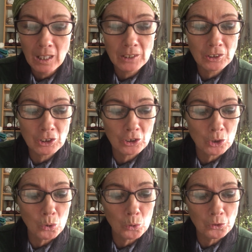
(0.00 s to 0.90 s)
and in the
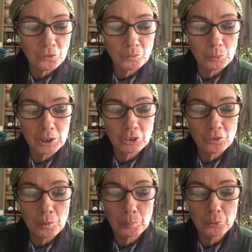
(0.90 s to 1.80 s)
course of
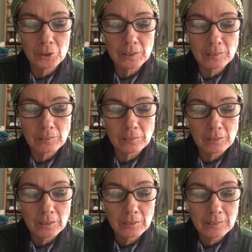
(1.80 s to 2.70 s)
which the priest
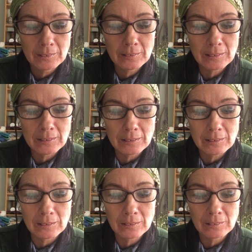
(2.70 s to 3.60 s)

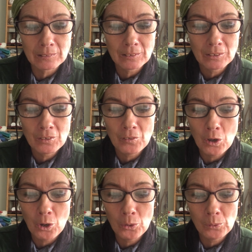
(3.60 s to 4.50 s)
censes the
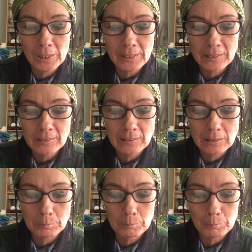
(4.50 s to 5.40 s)
holy
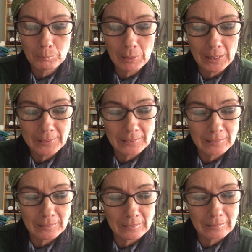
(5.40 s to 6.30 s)

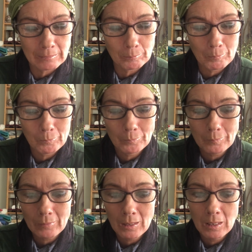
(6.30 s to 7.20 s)
places.
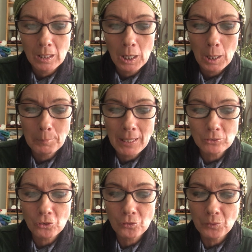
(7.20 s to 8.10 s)

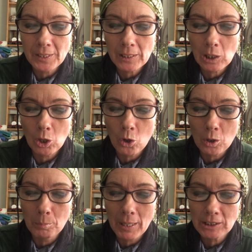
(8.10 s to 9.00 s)
About three
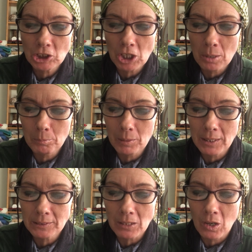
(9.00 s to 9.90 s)
o'clock, my chum
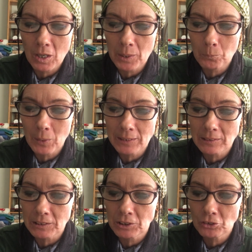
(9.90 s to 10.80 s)
and I
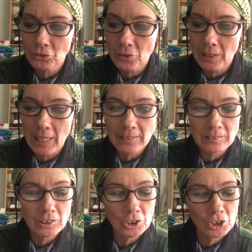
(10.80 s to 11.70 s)
went into the
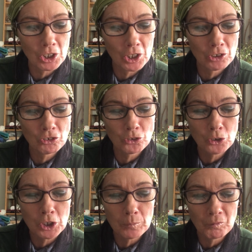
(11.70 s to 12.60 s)
Latin church to
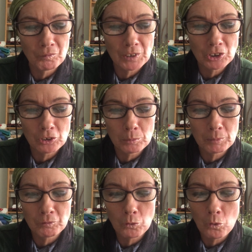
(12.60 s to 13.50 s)
keep vigil
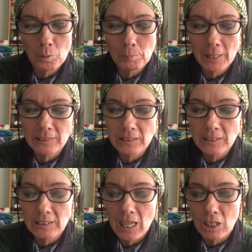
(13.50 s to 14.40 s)
before the Blessed
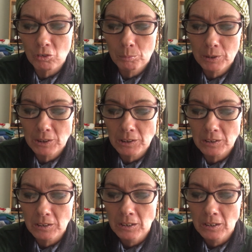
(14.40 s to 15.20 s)
Sacrament.